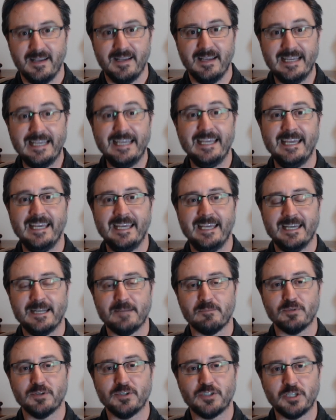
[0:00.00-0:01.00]
He
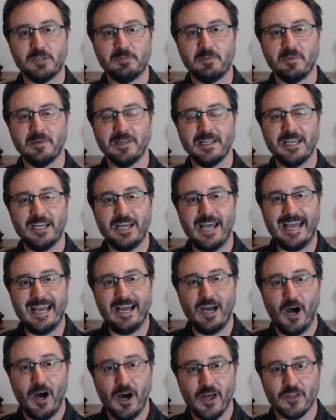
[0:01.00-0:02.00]
and presumably
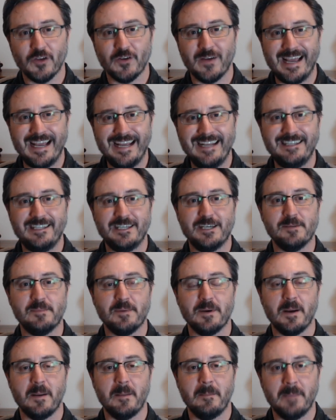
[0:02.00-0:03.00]
other AATIP
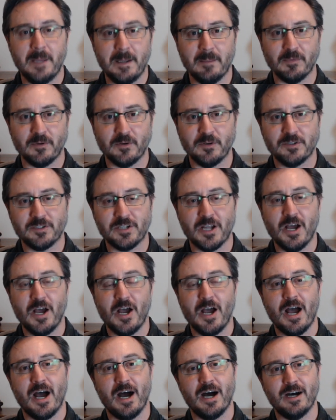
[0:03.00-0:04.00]
members
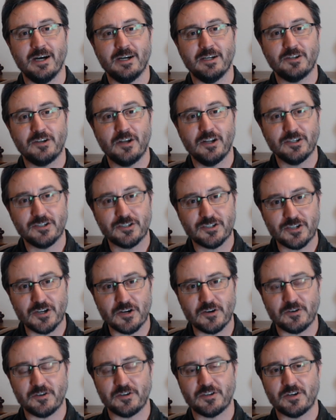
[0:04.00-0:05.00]
uh,
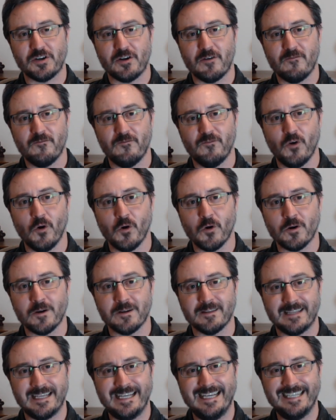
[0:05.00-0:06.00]
searched for
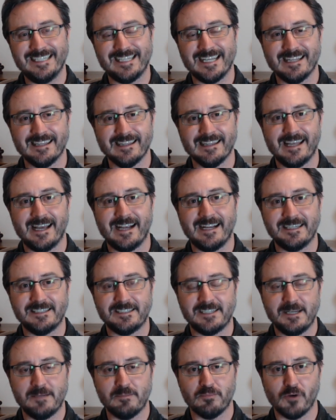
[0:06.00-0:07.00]
these
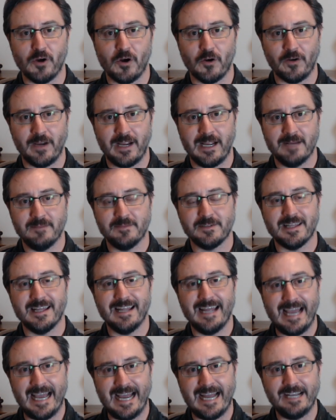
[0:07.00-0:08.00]
legacy programs that
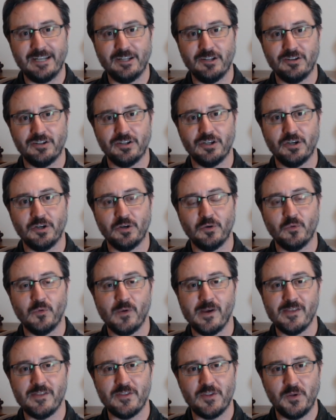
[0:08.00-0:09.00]
had to do
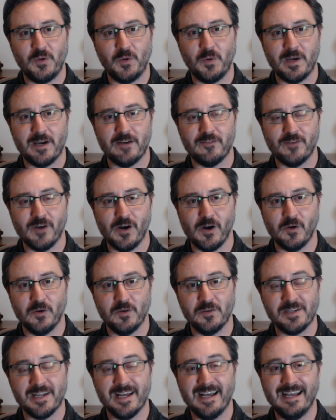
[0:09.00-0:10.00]
with
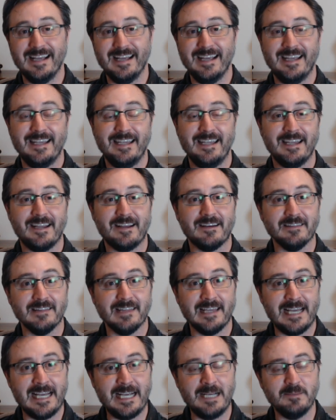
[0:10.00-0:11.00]
UFOs. He
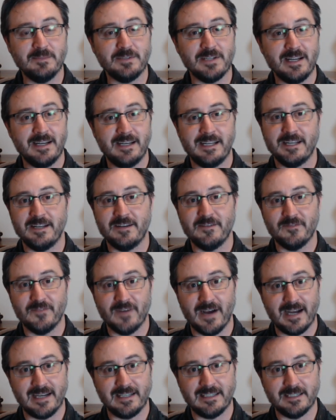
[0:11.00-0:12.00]
claims he didn't
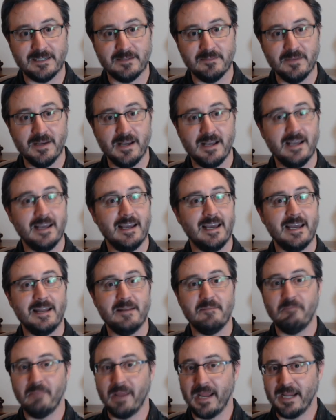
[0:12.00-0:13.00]
find them,
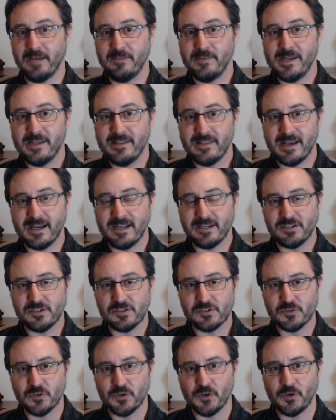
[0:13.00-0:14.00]
and maybe that's
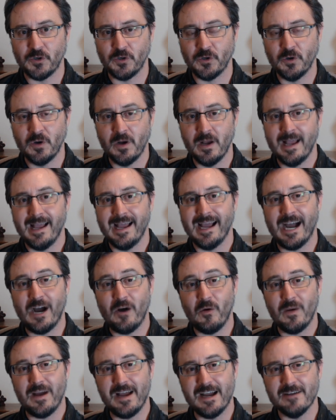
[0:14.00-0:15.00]
true.
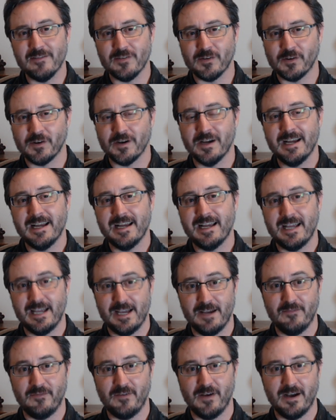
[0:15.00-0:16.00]
However,
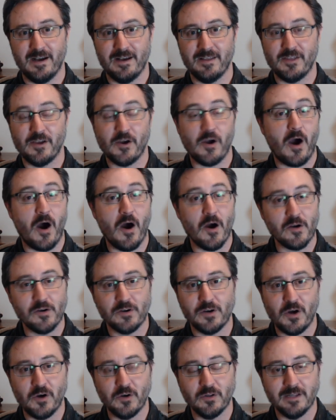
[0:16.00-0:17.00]
if uh, there are
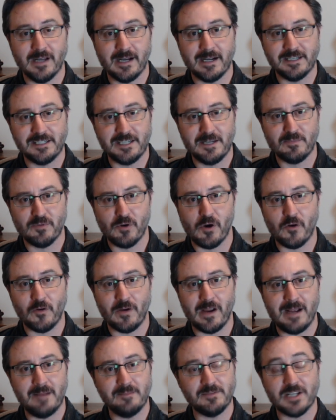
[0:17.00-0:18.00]
no legacy
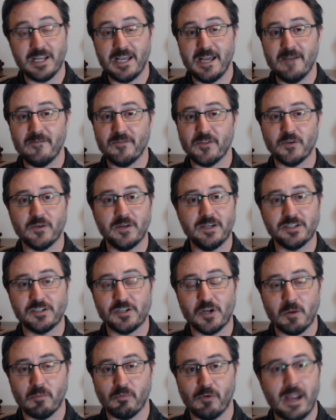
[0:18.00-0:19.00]
programs, if there is
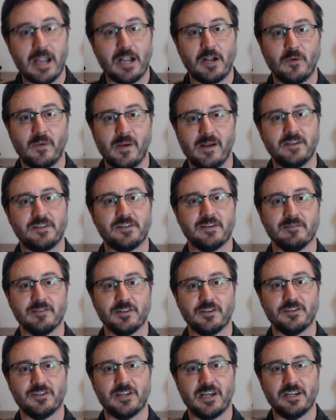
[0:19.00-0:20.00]
no breakaway
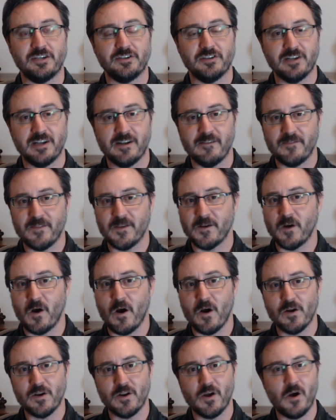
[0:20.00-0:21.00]
civilization, if there
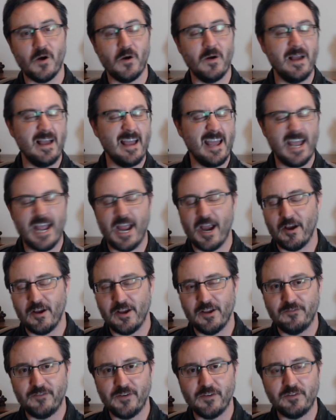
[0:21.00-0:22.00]
are no
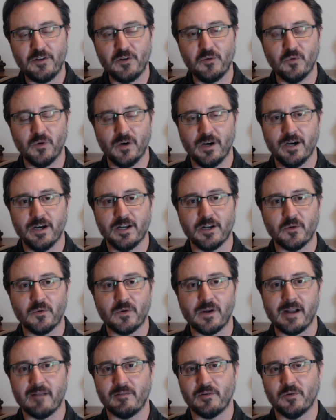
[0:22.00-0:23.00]
Area 51 or
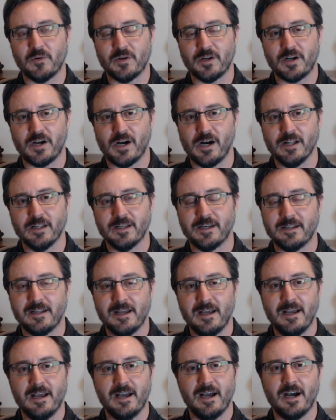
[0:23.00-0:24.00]
whatever you want to call it
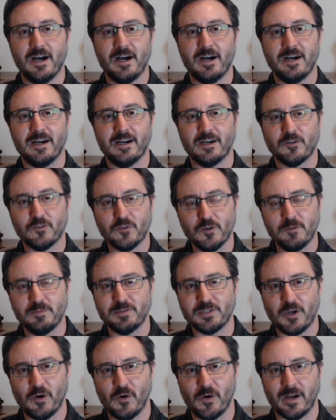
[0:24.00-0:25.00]
uh,
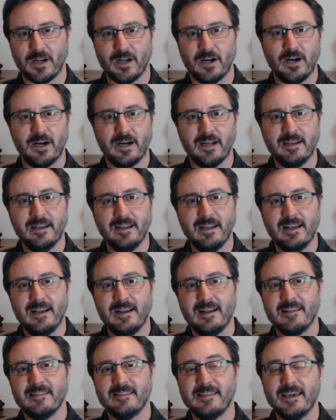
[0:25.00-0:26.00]
groups going on,
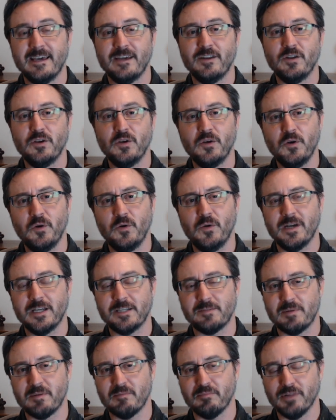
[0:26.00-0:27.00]
then who
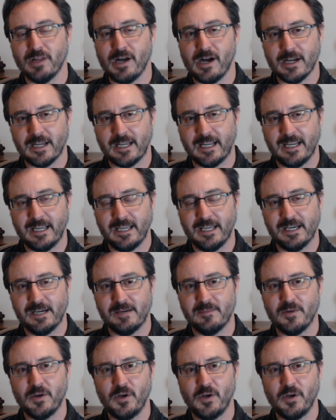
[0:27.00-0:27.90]
has been blocking him?